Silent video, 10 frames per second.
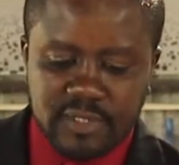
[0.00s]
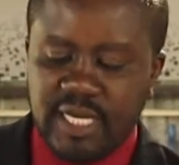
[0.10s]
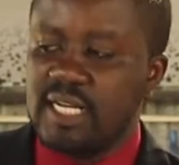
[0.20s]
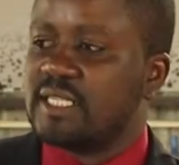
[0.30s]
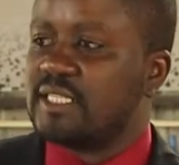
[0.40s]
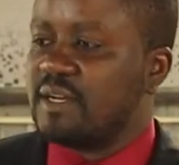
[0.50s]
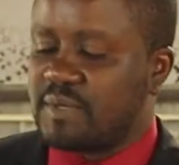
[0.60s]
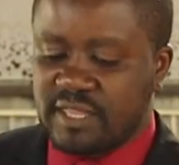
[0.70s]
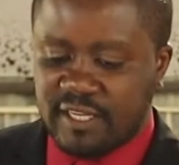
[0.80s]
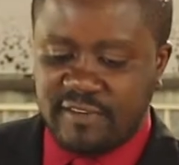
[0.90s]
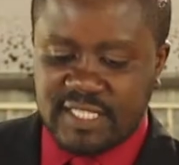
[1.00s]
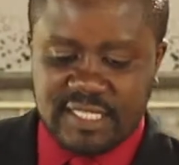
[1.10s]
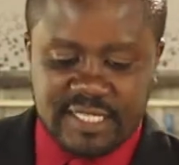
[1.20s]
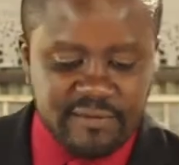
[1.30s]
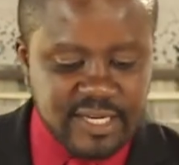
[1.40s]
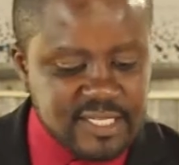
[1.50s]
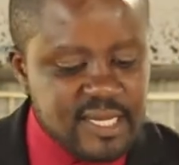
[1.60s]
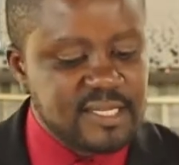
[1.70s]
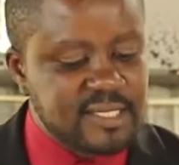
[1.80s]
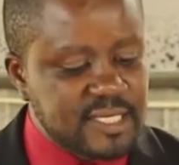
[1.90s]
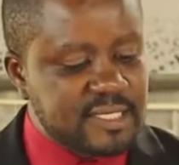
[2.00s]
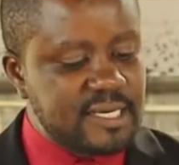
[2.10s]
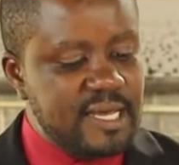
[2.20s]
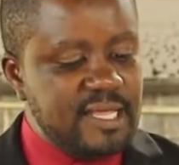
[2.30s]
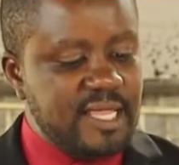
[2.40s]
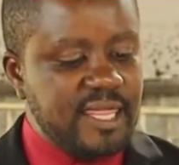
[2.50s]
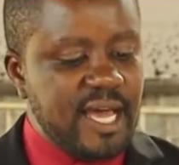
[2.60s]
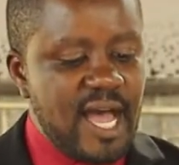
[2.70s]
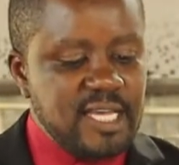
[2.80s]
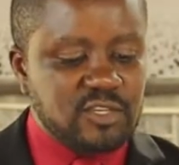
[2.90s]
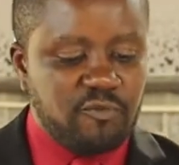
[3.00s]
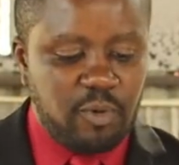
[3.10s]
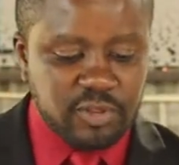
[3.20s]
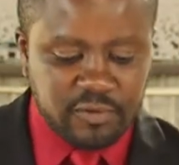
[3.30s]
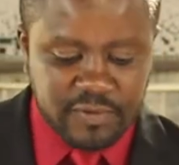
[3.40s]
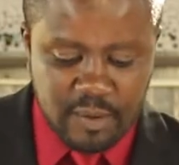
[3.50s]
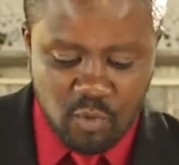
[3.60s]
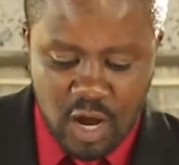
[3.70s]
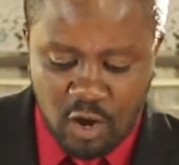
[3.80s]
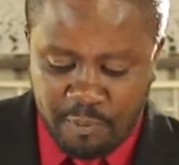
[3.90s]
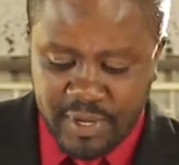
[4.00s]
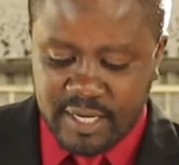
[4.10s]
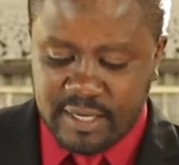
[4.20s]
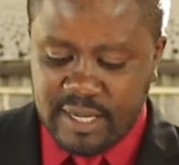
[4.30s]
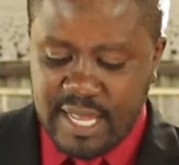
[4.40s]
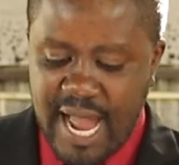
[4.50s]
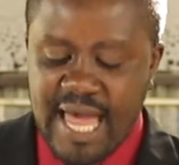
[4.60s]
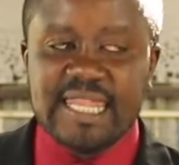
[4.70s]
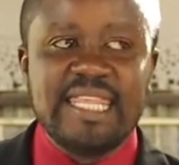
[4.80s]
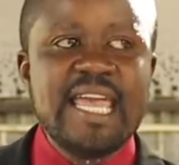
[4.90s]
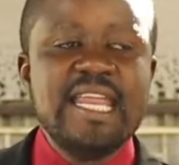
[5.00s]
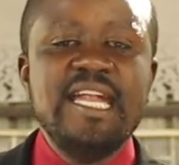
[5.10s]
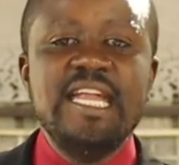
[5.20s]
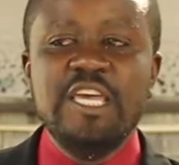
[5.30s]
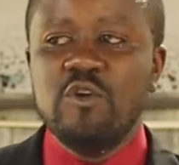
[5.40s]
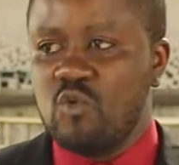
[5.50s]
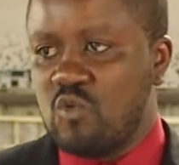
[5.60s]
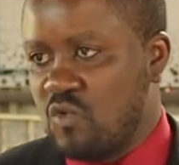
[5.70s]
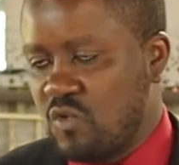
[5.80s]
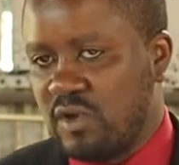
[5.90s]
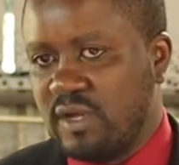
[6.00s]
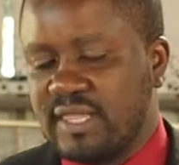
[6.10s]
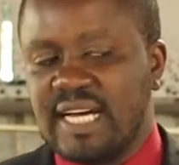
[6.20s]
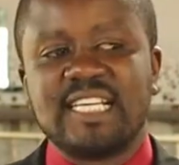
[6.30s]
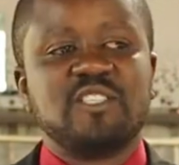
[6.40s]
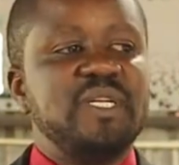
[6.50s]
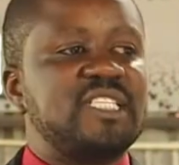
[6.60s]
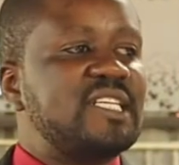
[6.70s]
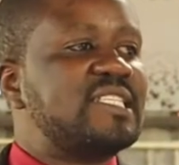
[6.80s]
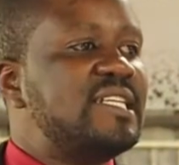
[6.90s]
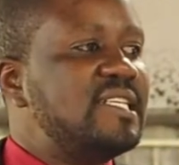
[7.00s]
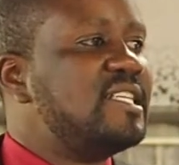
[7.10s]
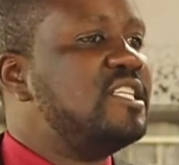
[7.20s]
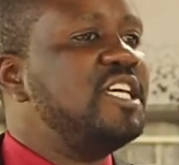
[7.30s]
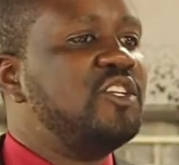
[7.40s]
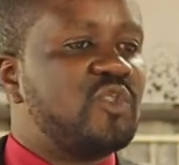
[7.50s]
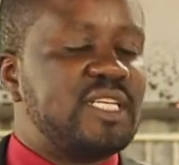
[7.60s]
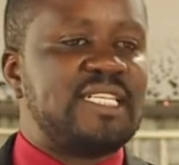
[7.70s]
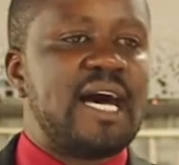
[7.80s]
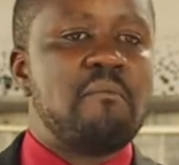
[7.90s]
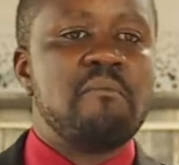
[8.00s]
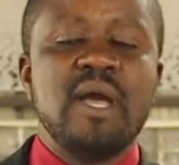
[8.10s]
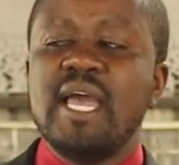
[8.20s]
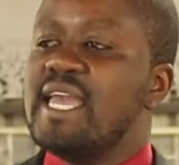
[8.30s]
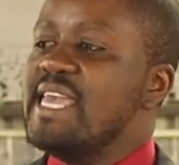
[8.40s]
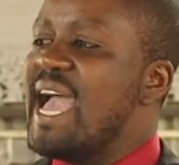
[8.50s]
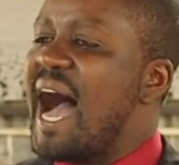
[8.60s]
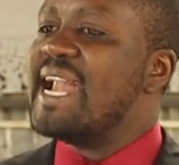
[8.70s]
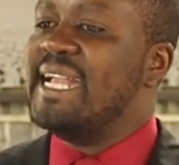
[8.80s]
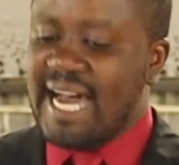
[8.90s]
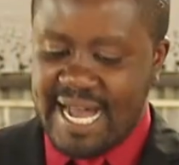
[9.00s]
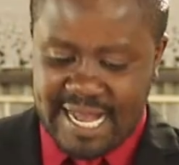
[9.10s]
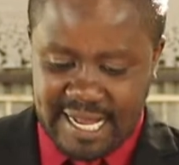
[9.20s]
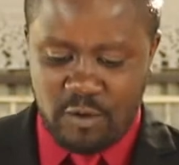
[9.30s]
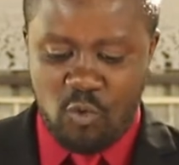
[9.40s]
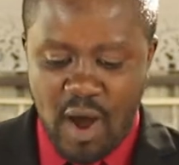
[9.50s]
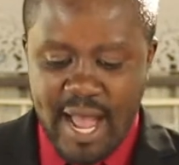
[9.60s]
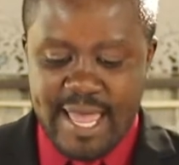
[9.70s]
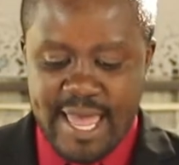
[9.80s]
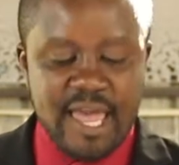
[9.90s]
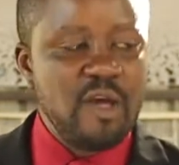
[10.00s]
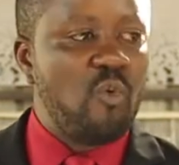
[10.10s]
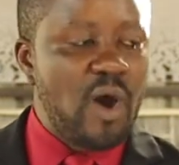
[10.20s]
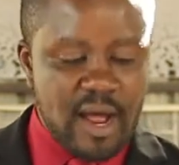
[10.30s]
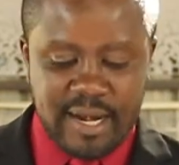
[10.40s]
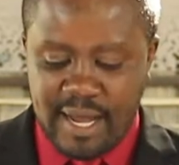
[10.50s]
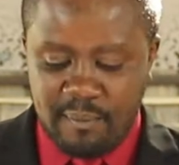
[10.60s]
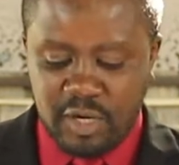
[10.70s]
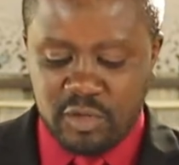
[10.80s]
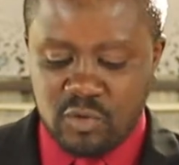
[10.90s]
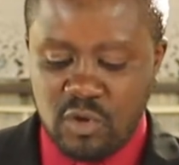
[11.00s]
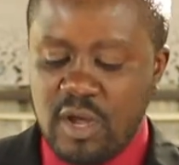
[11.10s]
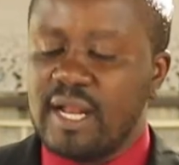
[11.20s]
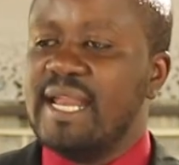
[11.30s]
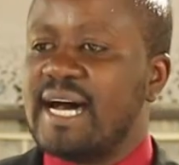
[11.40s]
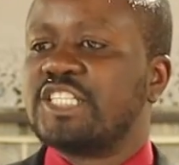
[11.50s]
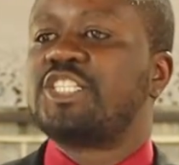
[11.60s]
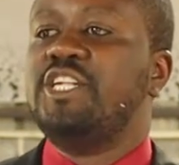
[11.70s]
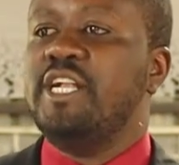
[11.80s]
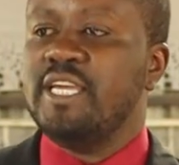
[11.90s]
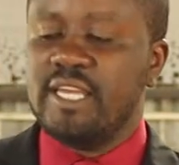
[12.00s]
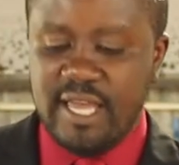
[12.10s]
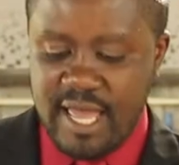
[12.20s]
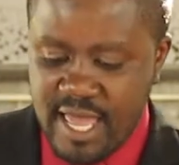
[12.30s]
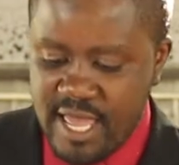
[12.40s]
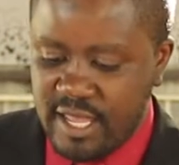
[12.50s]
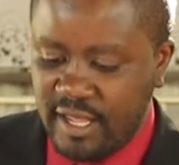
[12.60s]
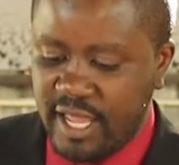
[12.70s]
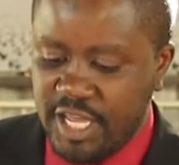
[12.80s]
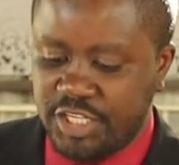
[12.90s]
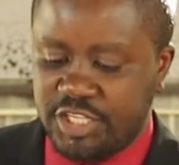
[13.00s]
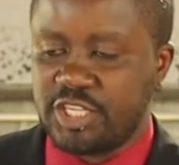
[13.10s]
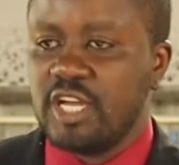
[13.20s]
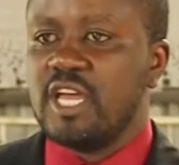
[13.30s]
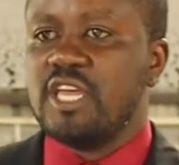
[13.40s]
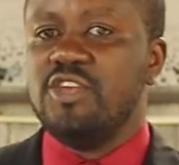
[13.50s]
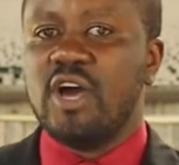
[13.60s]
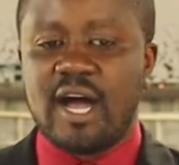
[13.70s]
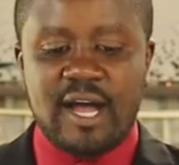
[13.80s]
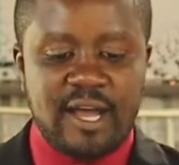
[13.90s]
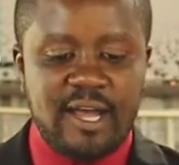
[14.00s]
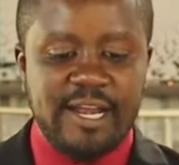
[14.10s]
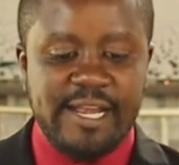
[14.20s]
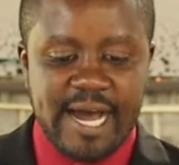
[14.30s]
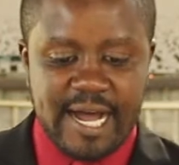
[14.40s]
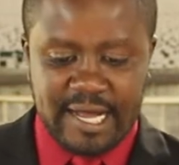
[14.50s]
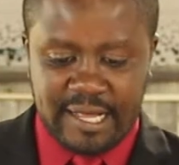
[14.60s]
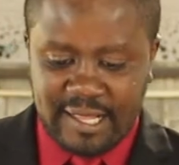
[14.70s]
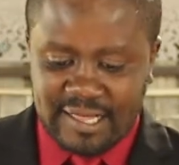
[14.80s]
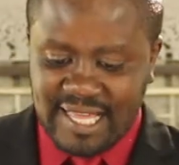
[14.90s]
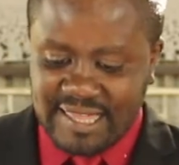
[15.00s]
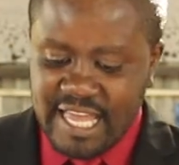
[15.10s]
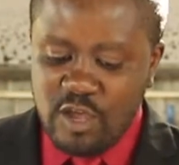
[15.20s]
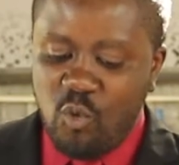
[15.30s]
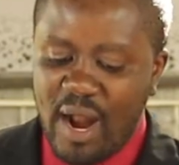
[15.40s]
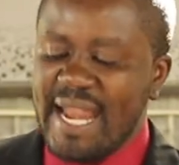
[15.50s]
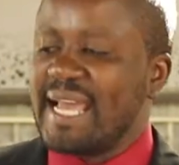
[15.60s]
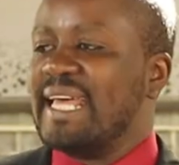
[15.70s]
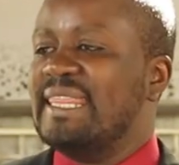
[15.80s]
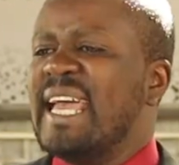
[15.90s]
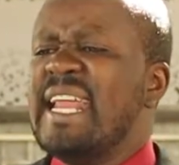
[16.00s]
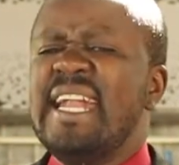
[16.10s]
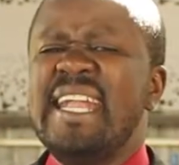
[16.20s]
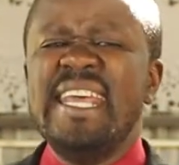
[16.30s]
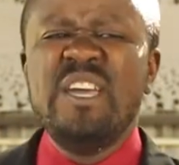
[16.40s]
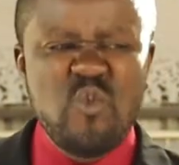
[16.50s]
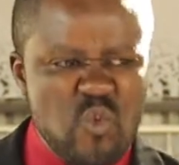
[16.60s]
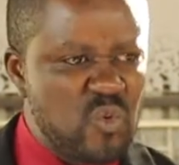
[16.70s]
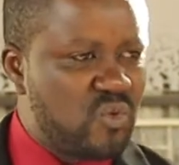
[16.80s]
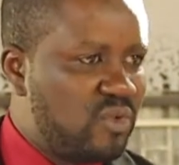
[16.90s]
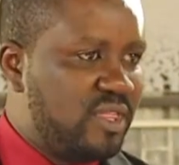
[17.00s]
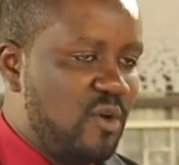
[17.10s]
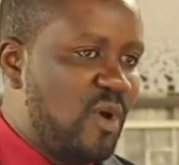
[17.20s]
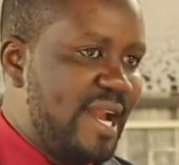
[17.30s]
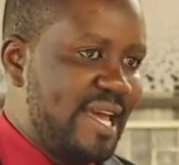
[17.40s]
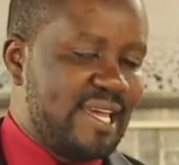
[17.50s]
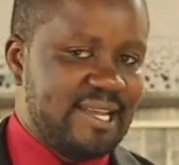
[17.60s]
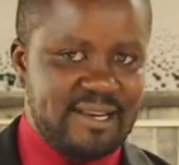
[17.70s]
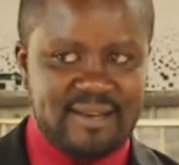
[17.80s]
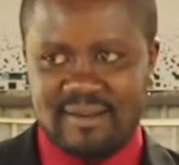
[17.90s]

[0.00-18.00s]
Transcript: Genesis chapter 3 verse 7 says that then the eyes of both of them were opened and they knew. That has been translated into the term Yada, YAW-DAH, Yada, that they were naked. They knew they were naked.